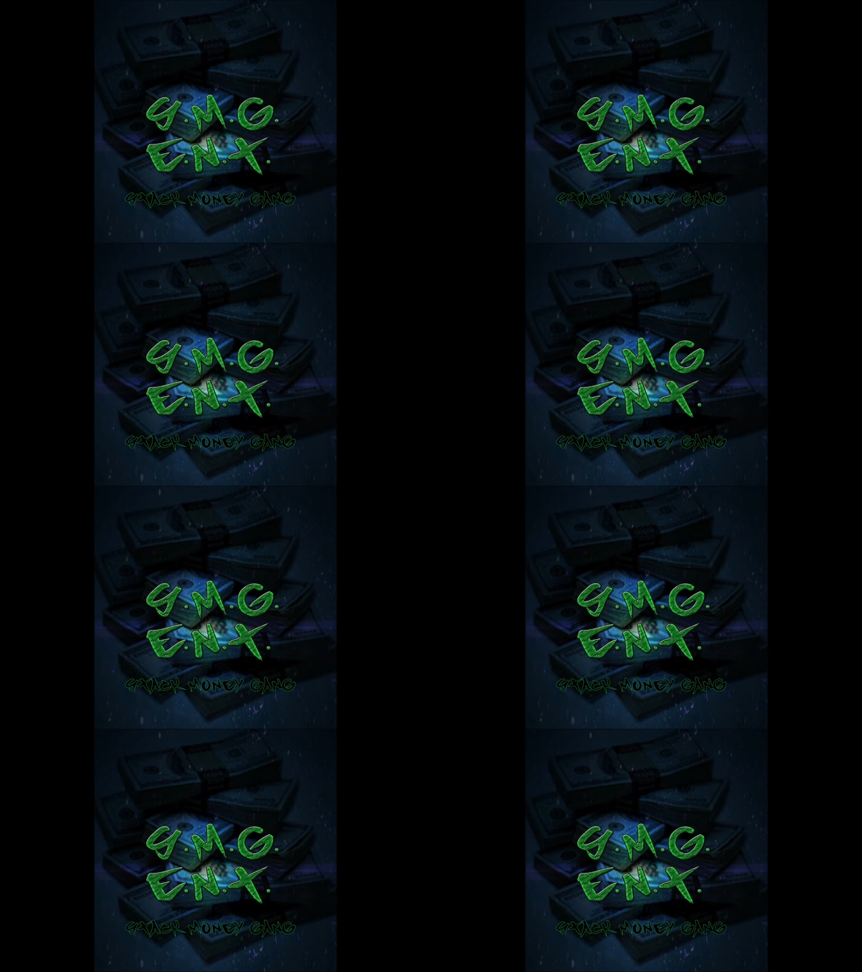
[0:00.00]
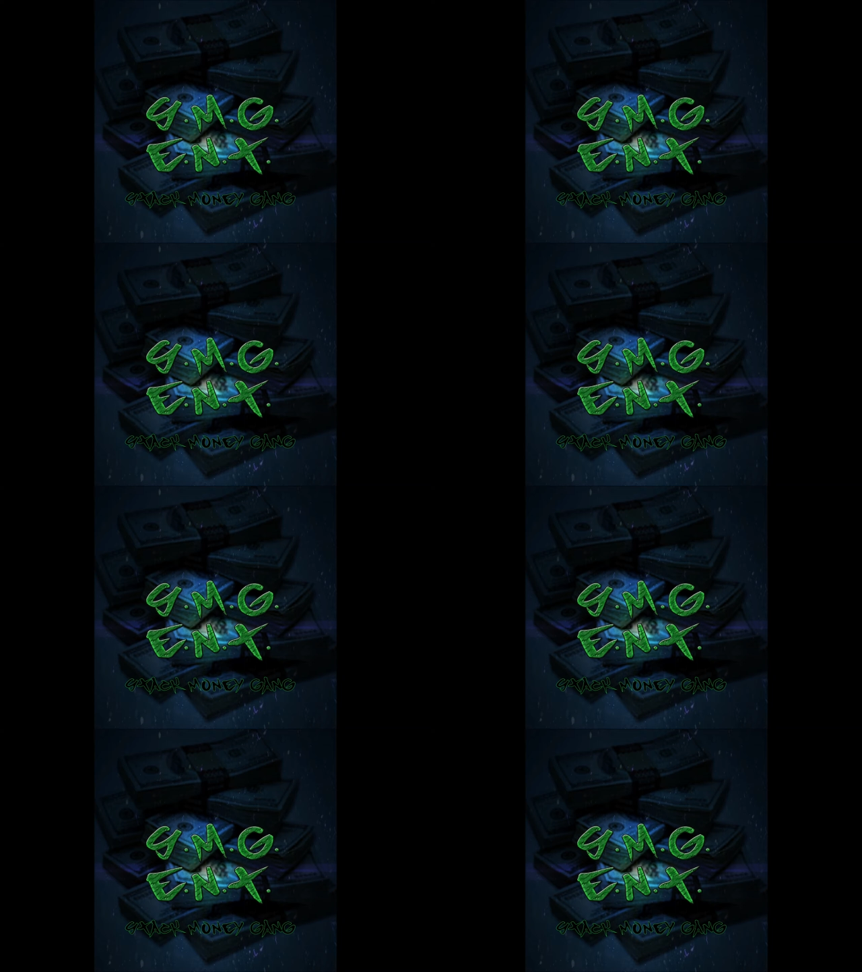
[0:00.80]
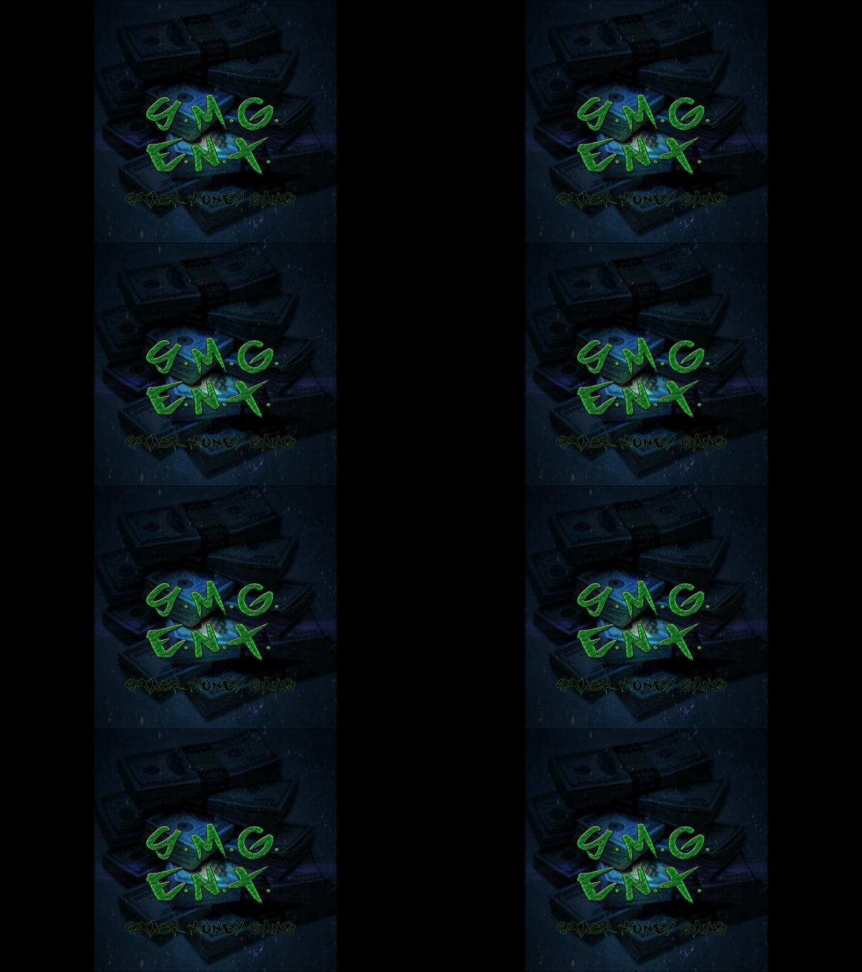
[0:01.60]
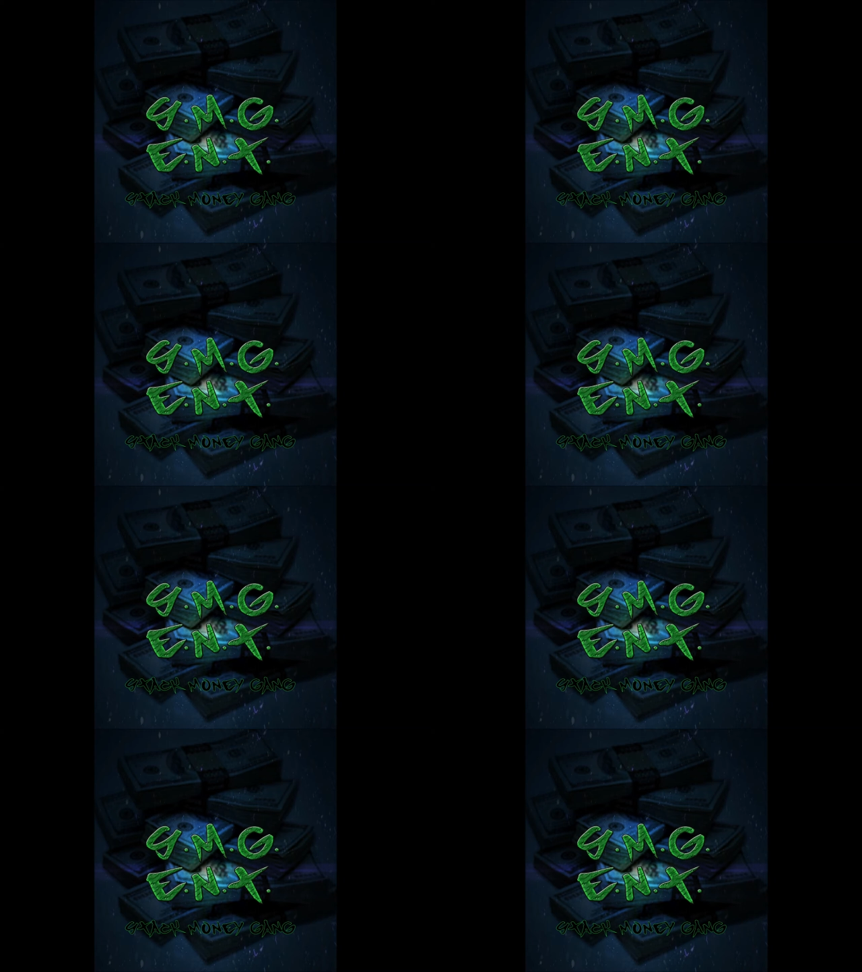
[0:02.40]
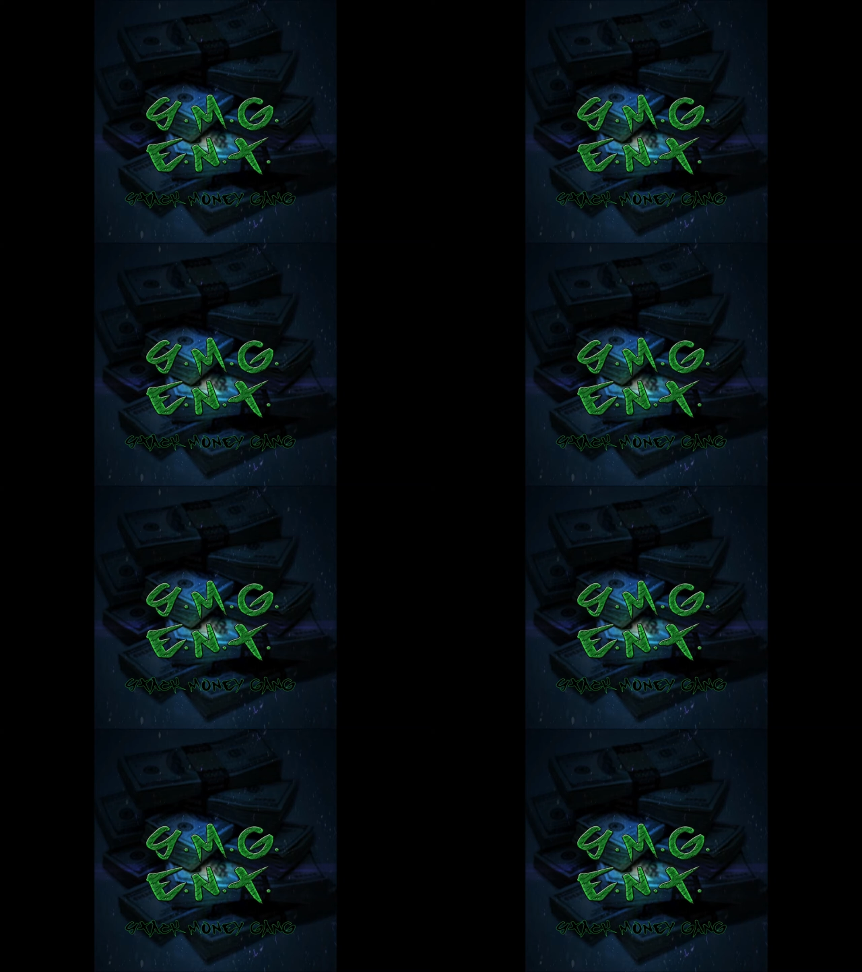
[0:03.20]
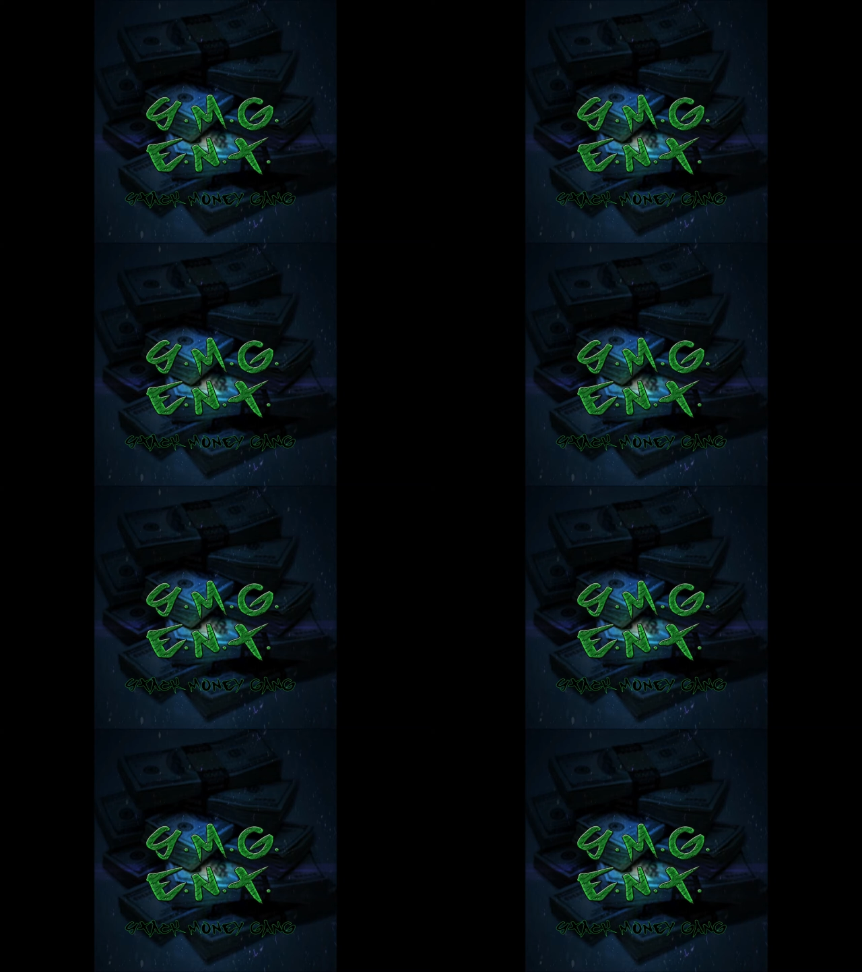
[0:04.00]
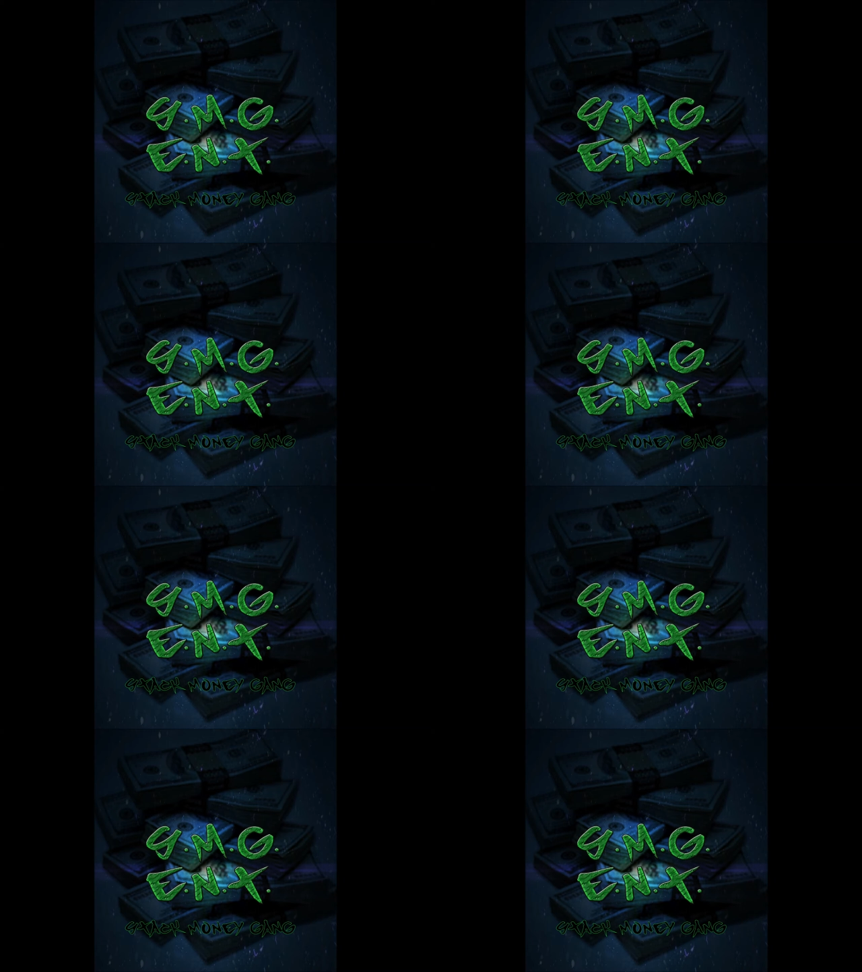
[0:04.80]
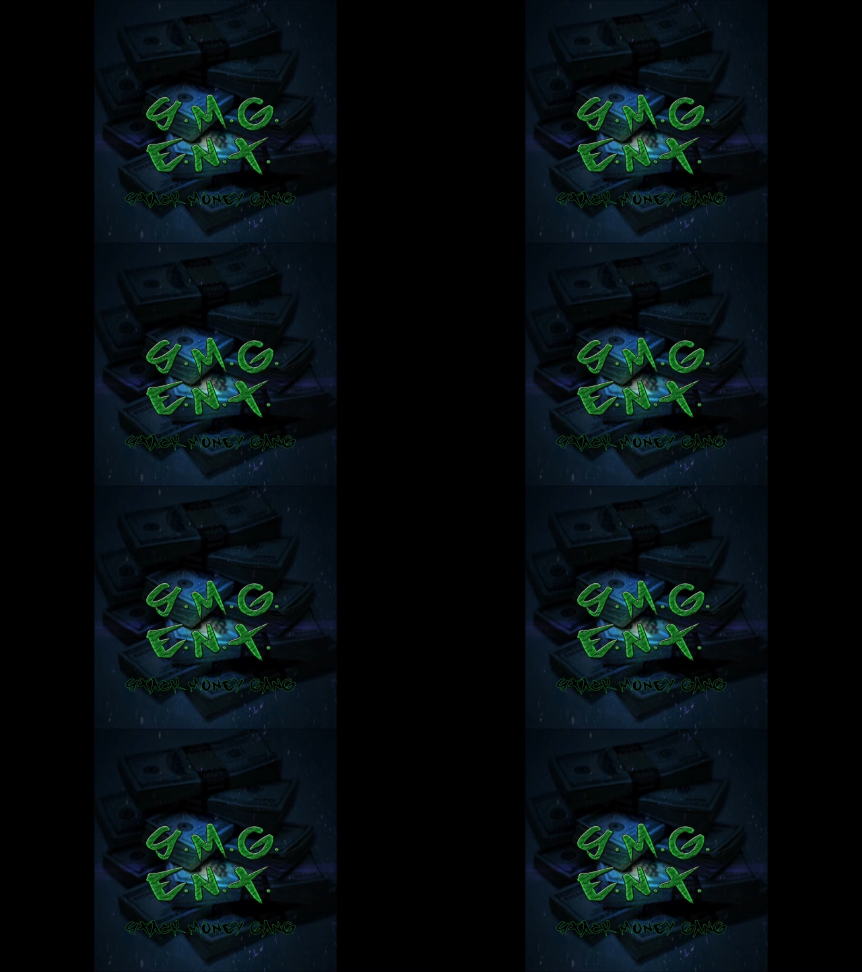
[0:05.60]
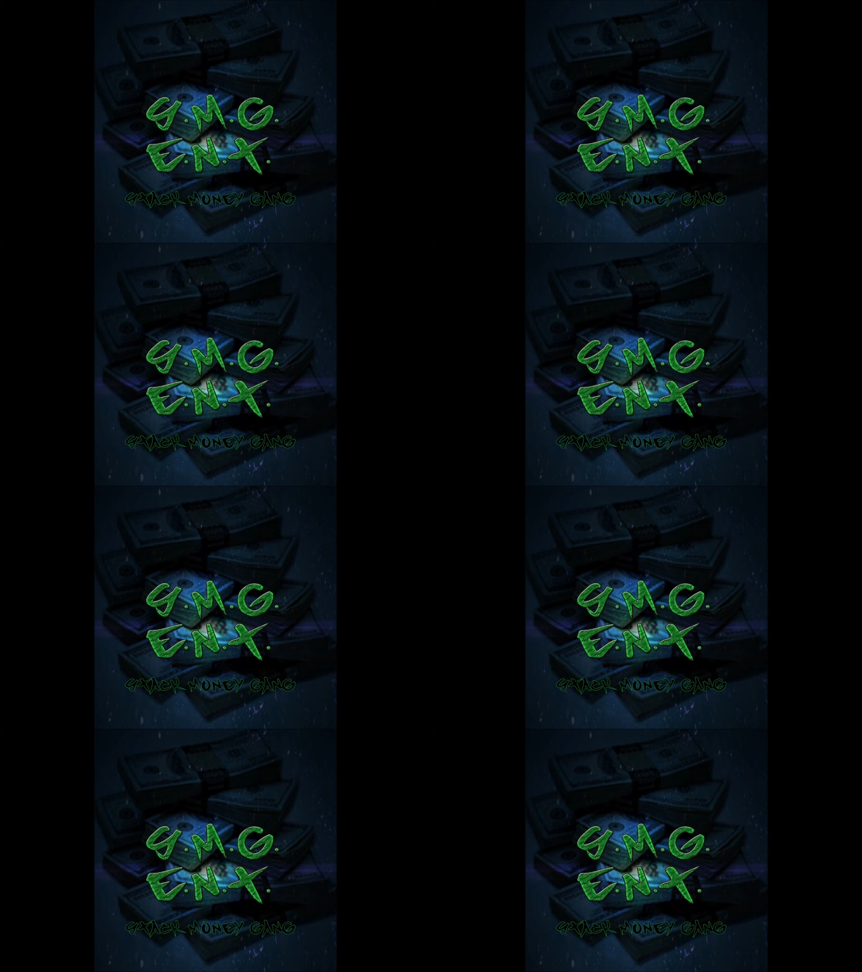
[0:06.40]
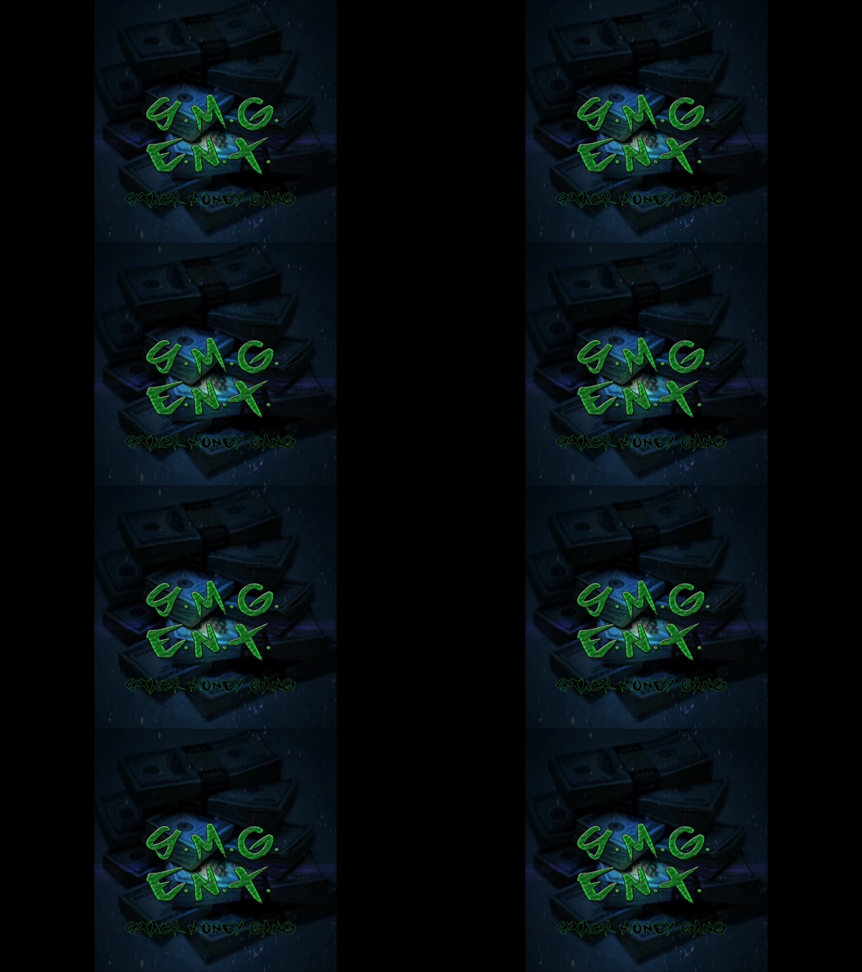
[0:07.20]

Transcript: (no speaker visible)